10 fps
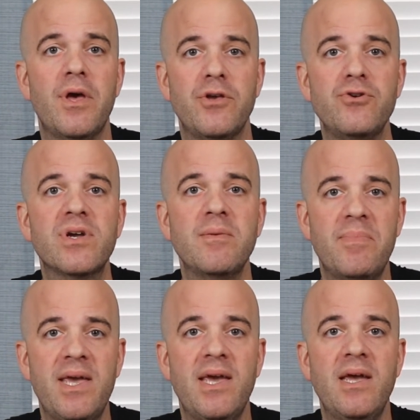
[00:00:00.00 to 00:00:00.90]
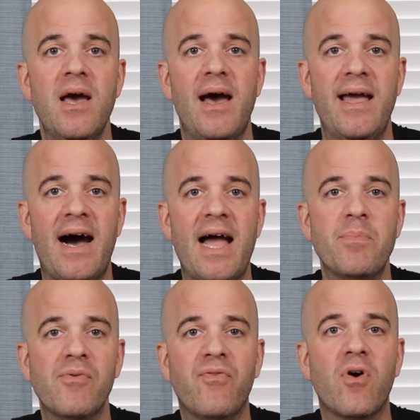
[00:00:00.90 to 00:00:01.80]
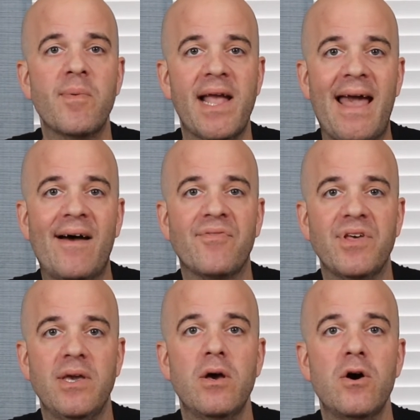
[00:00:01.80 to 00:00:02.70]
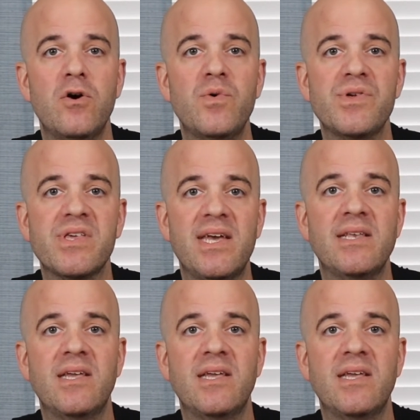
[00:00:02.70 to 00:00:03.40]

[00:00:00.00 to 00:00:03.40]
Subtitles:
You can be a high-performing athlete who is in